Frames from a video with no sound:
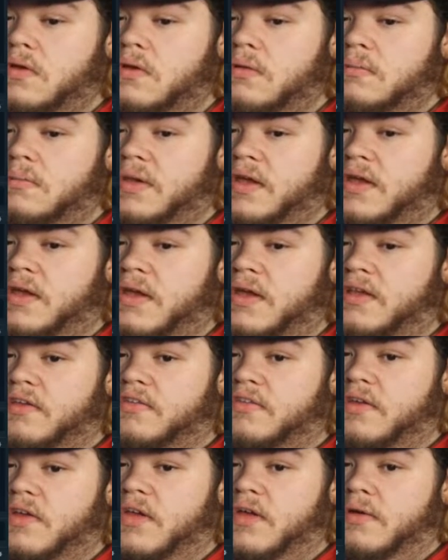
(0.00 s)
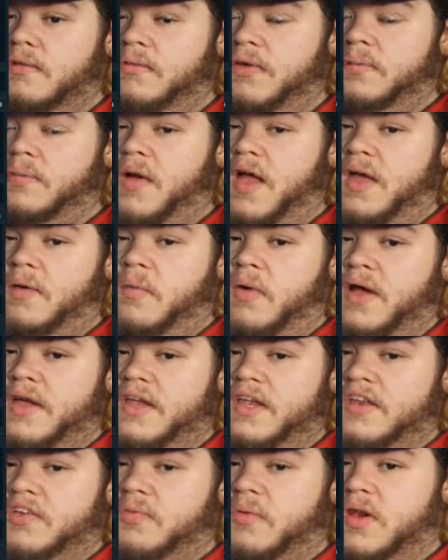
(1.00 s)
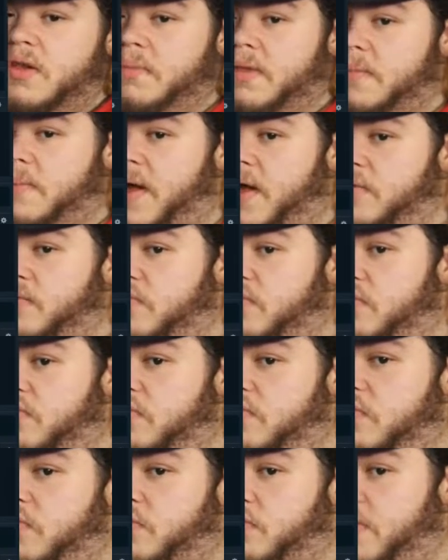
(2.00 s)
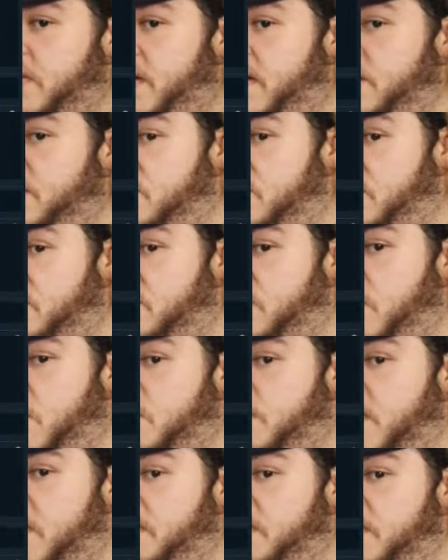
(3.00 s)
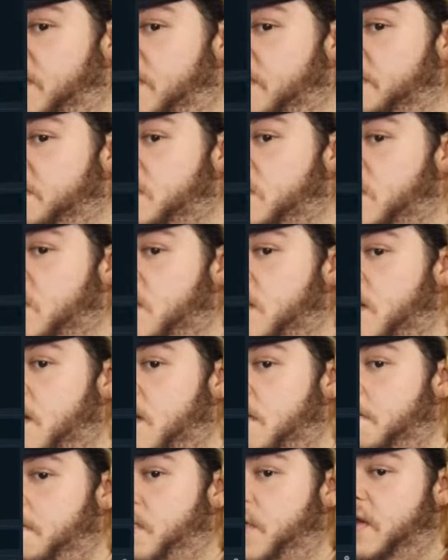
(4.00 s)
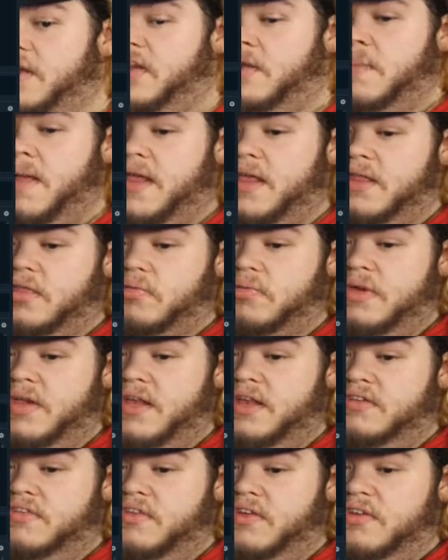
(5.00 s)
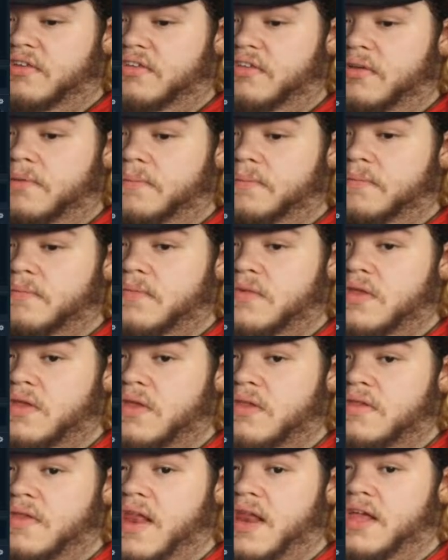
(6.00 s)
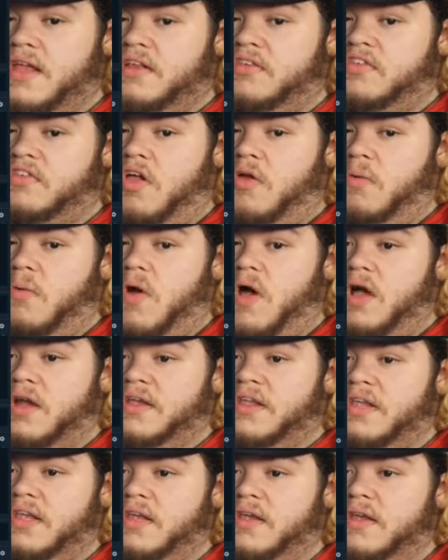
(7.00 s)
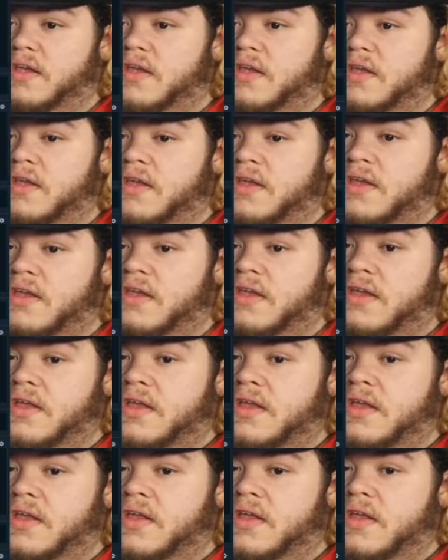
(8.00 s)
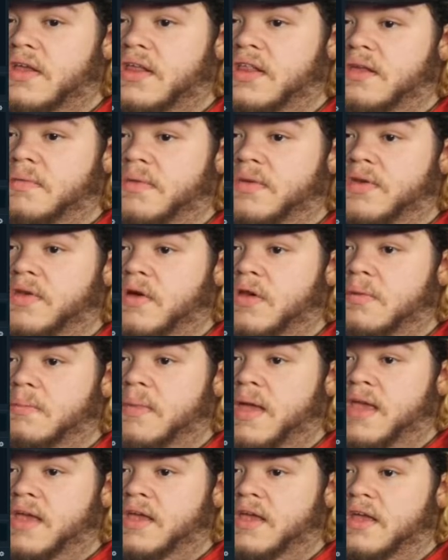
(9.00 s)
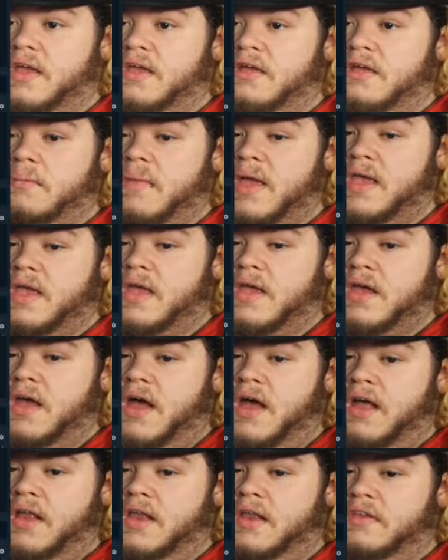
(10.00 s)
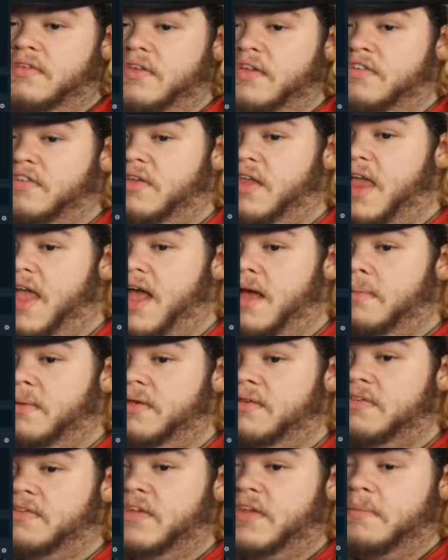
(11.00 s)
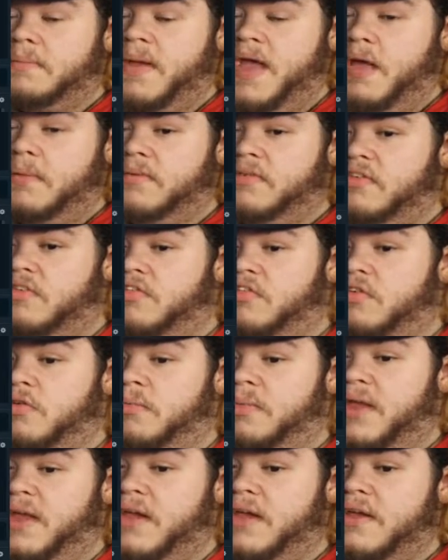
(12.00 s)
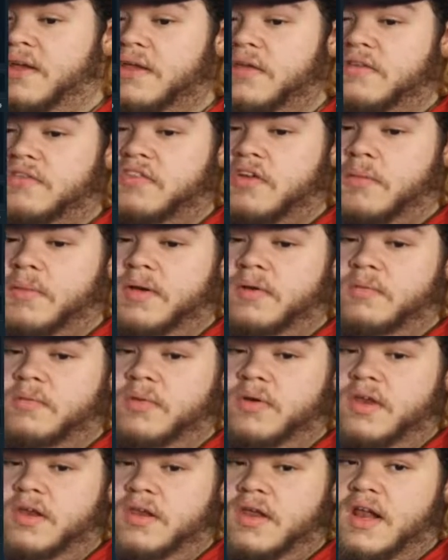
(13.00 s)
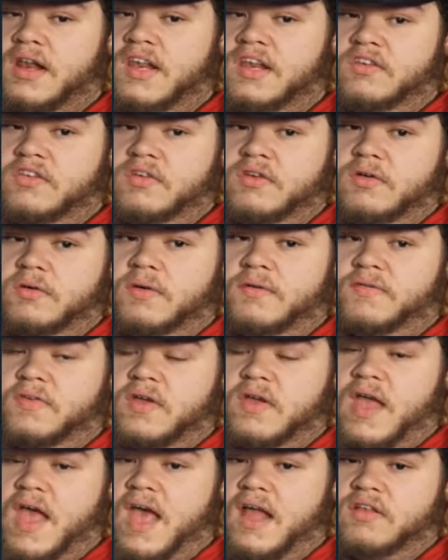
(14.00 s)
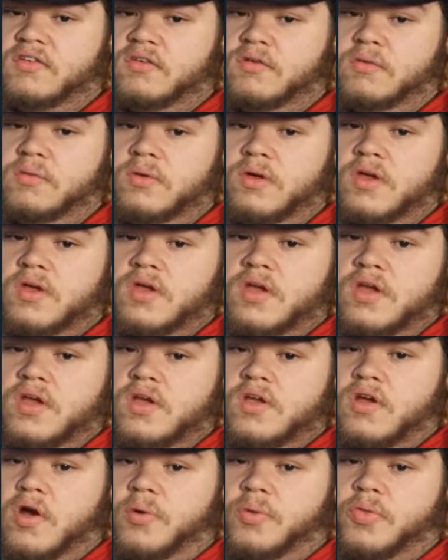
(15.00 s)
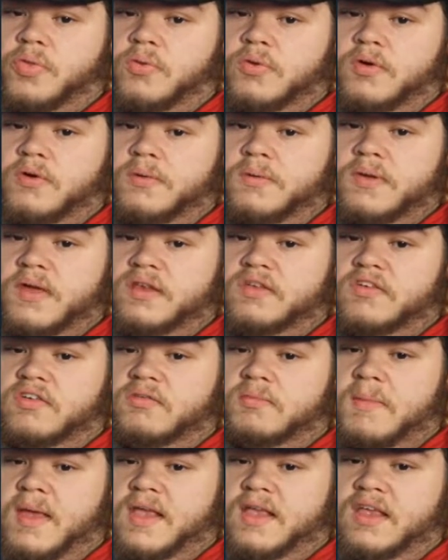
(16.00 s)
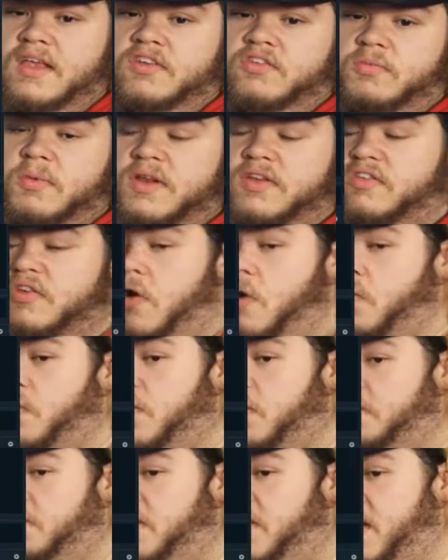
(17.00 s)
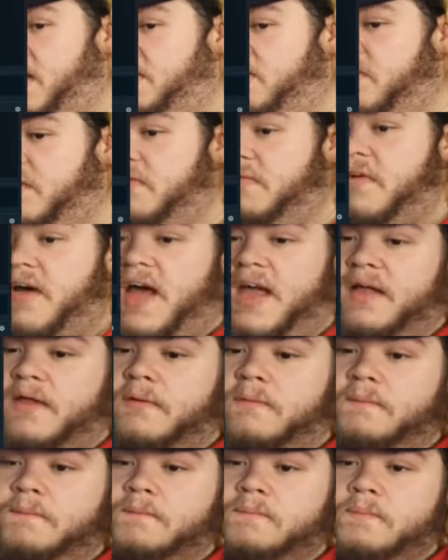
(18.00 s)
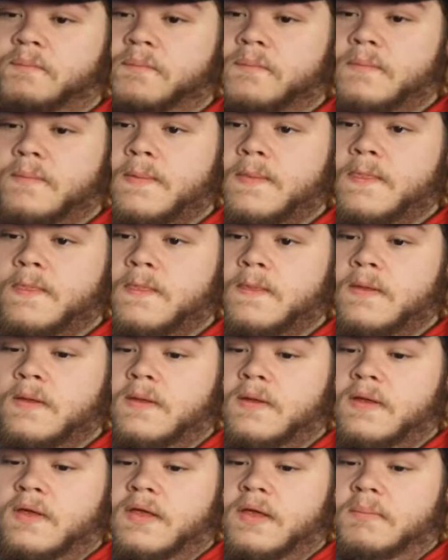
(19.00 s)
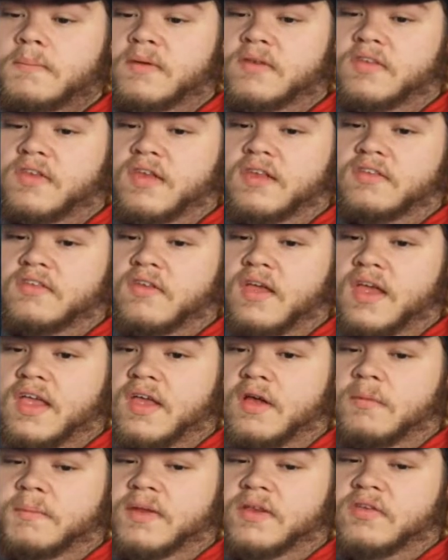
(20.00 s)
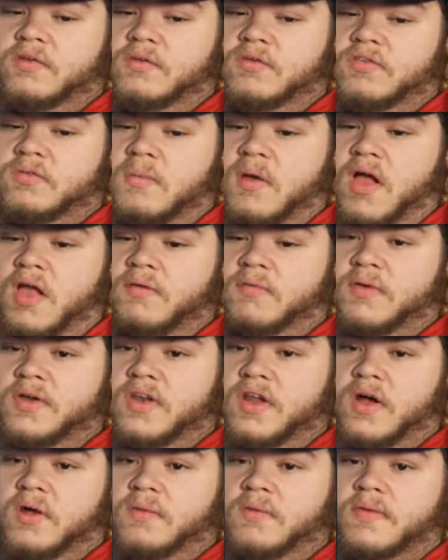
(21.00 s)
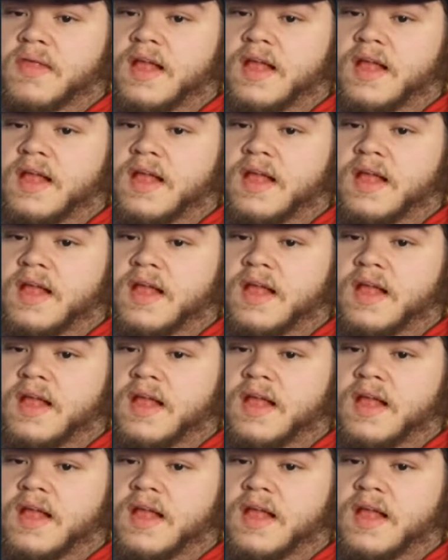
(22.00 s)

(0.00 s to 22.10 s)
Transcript: Because we probably want each one to be about 3 inches, roughly. But to make it 3 inches, then it gets all wonky. And then we'd go to make it cut, and it says you can't because it's incompatible because it's too big. So I need you to, if you had to, go through and just make each one its own little PNG file. Because it's like, it would be too small if we don't.